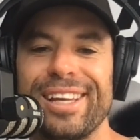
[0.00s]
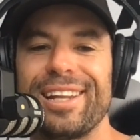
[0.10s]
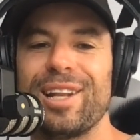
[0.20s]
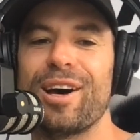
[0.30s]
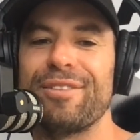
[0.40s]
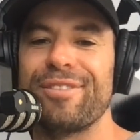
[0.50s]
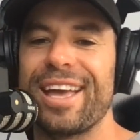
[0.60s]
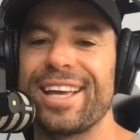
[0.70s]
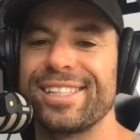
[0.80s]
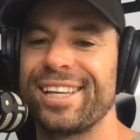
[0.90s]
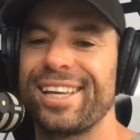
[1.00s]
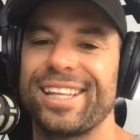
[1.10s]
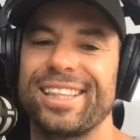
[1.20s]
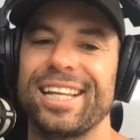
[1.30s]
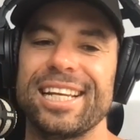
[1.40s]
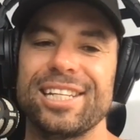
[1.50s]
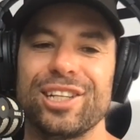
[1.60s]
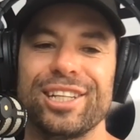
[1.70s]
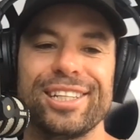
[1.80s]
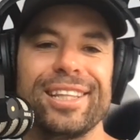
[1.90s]
life as the
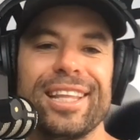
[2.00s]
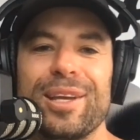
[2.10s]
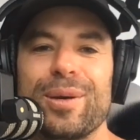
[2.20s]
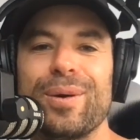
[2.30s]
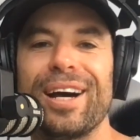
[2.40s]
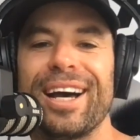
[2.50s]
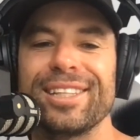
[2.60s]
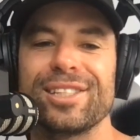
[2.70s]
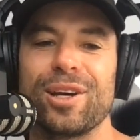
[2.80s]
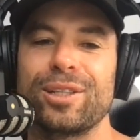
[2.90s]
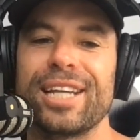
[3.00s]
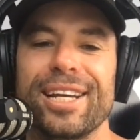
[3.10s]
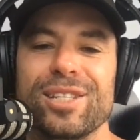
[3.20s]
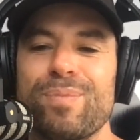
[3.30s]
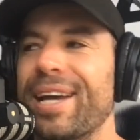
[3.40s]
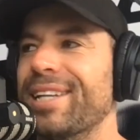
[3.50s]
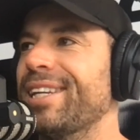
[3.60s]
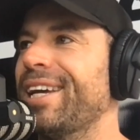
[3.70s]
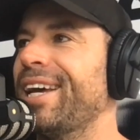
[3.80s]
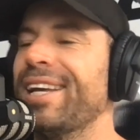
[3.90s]
legend that you are. So take us back
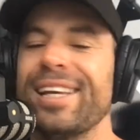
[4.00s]
to